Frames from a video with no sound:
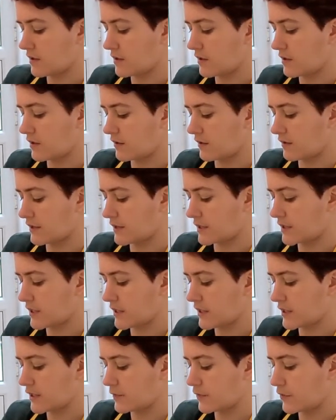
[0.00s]
of a
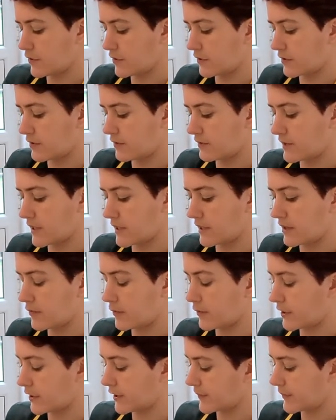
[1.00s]
teaspoon of
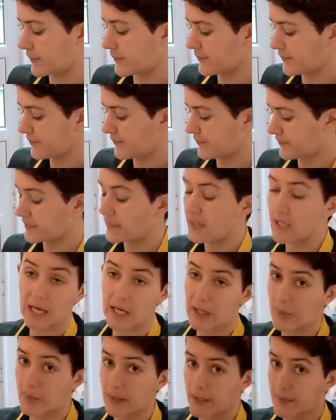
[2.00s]
xantham gum.
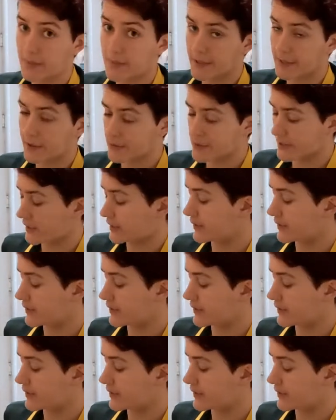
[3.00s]
I recommend using